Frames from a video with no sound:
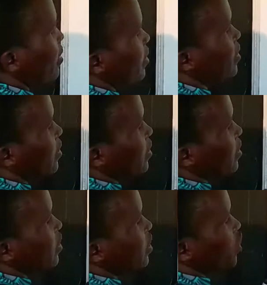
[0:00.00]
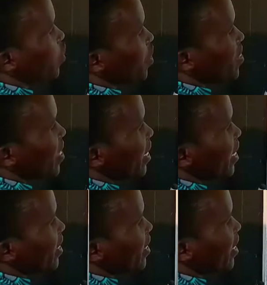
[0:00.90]
So in that case, when you
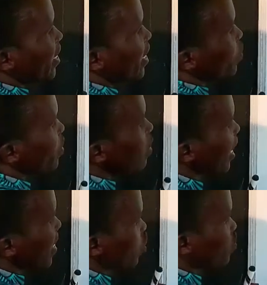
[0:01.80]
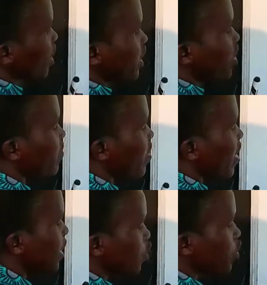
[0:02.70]
look at that structure of an
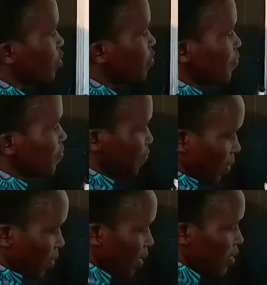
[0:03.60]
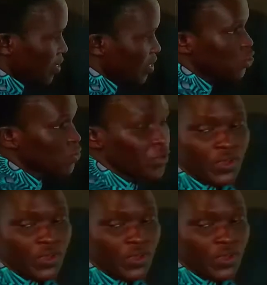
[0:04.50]
atom, this is what we are able